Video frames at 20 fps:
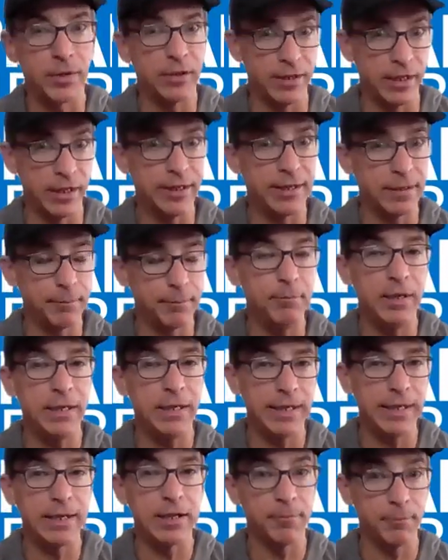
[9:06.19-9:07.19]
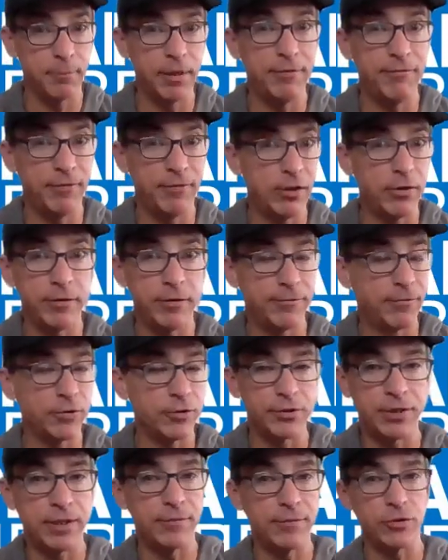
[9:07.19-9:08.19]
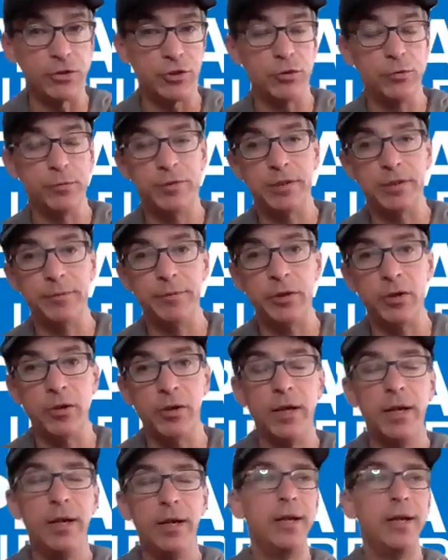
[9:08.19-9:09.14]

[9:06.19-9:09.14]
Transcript: like, meaning my very first ever Zoom seminar.